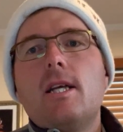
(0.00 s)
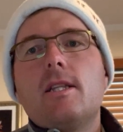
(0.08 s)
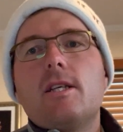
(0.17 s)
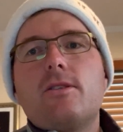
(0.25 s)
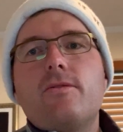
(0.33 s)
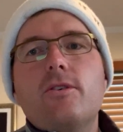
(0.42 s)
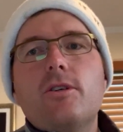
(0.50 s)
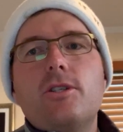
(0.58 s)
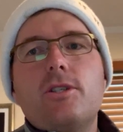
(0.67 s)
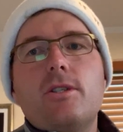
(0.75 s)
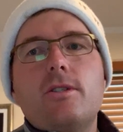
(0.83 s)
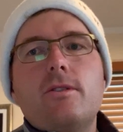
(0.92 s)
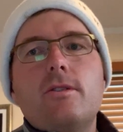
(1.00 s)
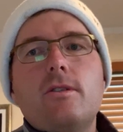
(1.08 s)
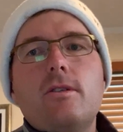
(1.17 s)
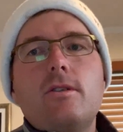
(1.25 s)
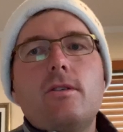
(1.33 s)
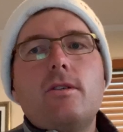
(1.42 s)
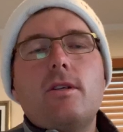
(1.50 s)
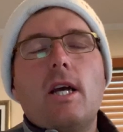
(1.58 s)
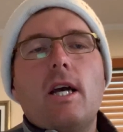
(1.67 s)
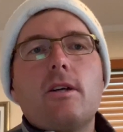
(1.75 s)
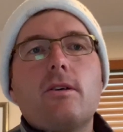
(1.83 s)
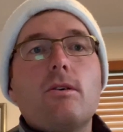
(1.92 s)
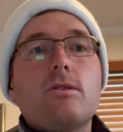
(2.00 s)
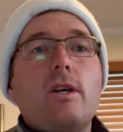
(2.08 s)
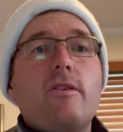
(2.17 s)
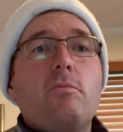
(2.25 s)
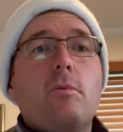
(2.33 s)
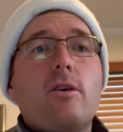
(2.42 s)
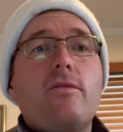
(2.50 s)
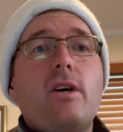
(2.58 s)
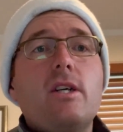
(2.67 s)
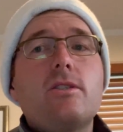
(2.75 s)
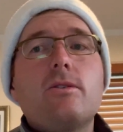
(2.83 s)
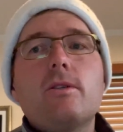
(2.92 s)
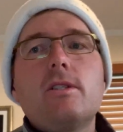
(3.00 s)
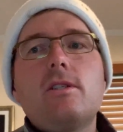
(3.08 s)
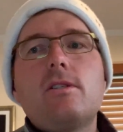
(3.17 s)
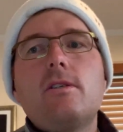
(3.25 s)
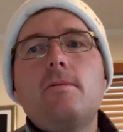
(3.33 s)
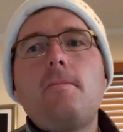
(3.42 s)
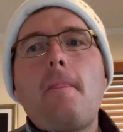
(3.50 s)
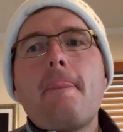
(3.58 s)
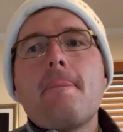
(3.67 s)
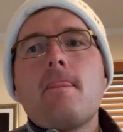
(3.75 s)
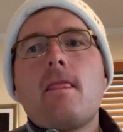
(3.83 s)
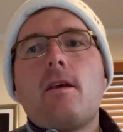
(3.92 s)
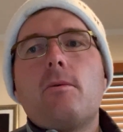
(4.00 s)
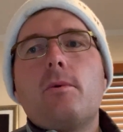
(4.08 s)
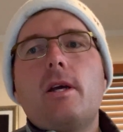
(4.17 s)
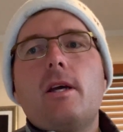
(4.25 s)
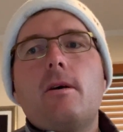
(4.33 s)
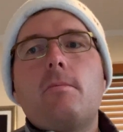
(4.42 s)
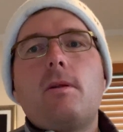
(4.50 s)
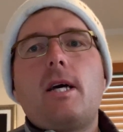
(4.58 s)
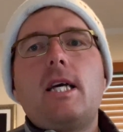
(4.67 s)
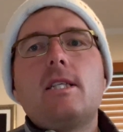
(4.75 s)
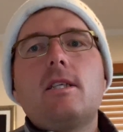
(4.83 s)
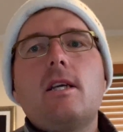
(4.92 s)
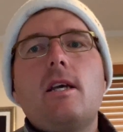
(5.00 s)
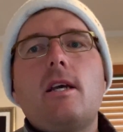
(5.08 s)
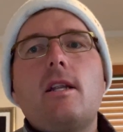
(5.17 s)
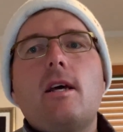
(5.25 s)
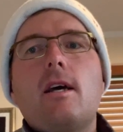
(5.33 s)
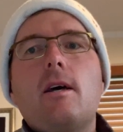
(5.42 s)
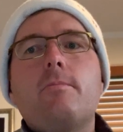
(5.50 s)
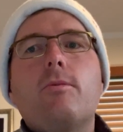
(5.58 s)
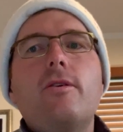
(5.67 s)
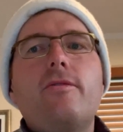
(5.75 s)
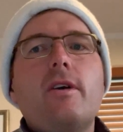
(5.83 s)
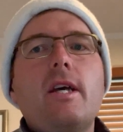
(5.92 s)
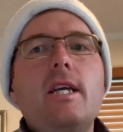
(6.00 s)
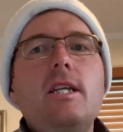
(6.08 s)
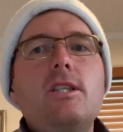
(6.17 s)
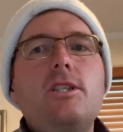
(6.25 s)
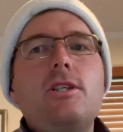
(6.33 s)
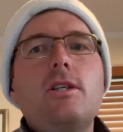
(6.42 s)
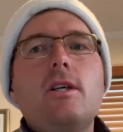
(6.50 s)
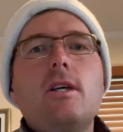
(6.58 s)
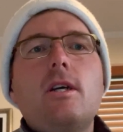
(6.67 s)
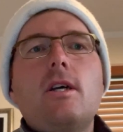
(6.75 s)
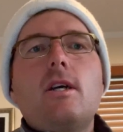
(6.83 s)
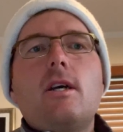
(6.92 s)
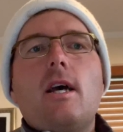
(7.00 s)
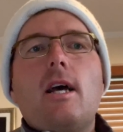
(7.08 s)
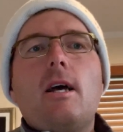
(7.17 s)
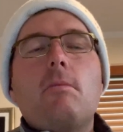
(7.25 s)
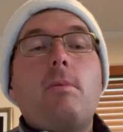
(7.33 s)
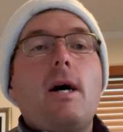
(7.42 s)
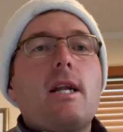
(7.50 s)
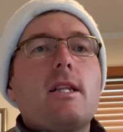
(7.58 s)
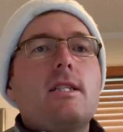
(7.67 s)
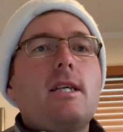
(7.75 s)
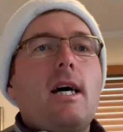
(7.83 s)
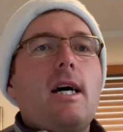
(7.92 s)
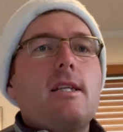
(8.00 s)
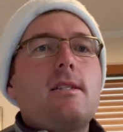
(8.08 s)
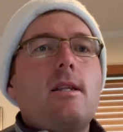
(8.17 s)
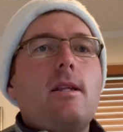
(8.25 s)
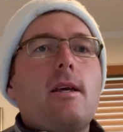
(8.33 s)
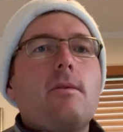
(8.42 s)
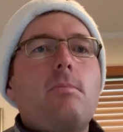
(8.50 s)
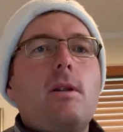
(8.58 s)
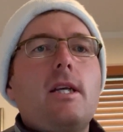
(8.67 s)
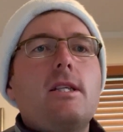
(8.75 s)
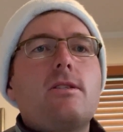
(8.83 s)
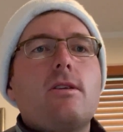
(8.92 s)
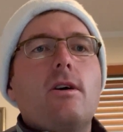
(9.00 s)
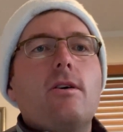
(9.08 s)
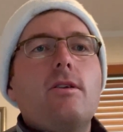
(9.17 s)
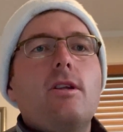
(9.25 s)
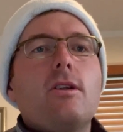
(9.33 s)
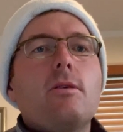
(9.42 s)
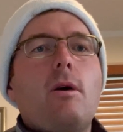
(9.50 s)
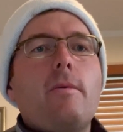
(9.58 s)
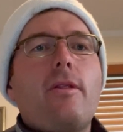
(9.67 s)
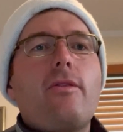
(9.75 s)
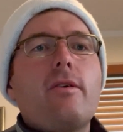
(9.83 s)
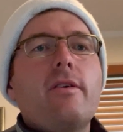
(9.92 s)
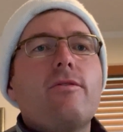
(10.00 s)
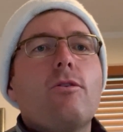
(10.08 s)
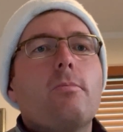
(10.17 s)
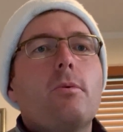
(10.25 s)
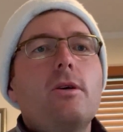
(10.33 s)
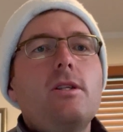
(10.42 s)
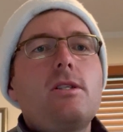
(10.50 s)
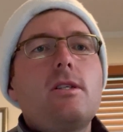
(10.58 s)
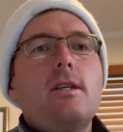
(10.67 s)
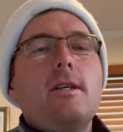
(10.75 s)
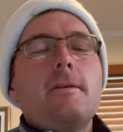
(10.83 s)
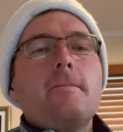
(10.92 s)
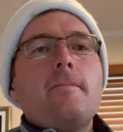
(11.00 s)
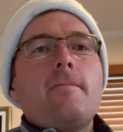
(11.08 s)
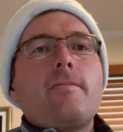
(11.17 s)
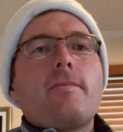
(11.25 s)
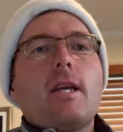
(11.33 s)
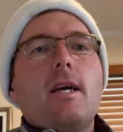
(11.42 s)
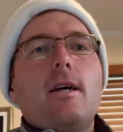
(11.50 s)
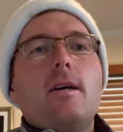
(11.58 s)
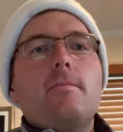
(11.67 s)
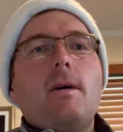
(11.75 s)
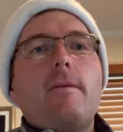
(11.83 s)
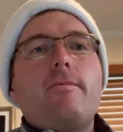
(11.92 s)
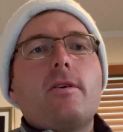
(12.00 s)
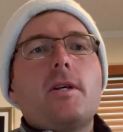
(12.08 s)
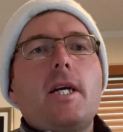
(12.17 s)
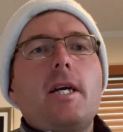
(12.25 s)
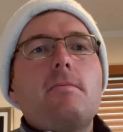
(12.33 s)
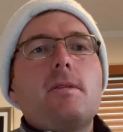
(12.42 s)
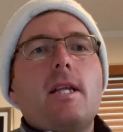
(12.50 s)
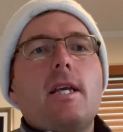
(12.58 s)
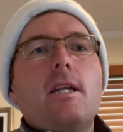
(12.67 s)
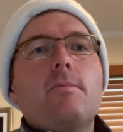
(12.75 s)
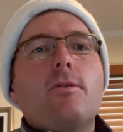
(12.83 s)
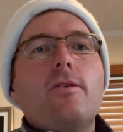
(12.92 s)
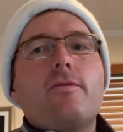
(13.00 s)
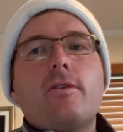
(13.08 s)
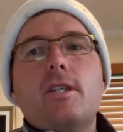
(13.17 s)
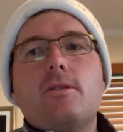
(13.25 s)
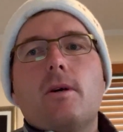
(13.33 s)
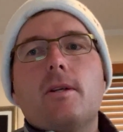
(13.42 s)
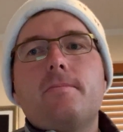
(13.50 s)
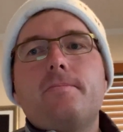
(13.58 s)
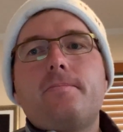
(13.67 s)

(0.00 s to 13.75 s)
This version could also have a modified scoring system where players get a point for each part of the task that they complete. So, there might be 3 or 4 points up for grabs, and they get a point for each one.